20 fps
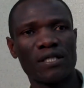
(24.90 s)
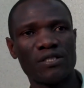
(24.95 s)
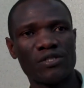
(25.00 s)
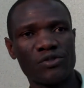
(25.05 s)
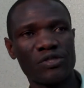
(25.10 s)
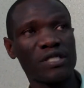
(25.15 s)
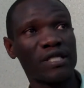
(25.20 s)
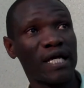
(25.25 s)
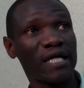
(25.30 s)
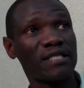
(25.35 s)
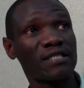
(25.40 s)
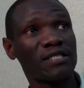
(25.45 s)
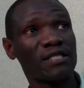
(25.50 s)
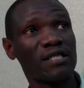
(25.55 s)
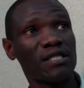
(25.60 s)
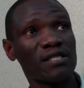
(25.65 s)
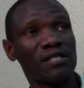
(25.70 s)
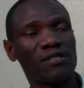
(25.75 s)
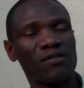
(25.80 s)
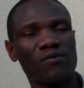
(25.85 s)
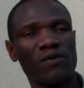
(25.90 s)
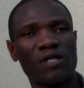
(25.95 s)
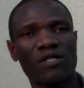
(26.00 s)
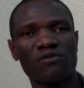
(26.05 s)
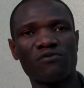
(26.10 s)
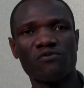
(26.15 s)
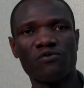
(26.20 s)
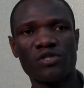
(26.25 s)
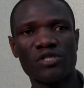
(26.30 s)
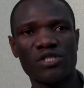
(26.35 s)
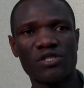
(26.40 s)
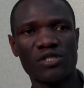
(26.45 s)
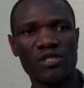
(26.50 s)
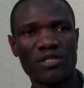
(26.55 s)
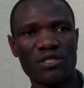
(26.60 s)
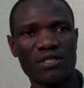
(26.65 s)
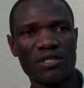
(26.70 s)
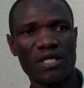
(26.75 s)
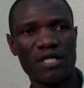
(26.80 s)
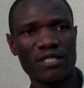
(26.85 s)
during last year, one of which
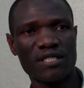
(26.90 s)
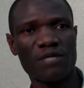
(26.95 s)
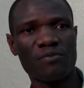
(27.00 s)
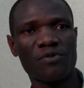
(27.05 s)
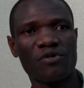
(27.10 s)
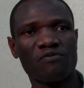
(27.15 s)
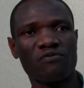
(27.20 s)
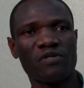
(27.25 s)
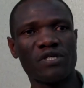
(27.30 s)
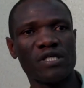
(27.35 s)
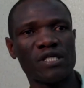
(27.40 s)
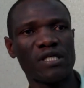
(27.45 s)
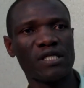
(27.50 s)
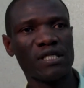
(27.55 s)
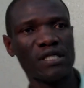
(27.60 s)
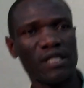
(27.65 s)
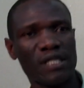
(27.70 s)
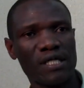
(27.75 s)
is the SME of the Year.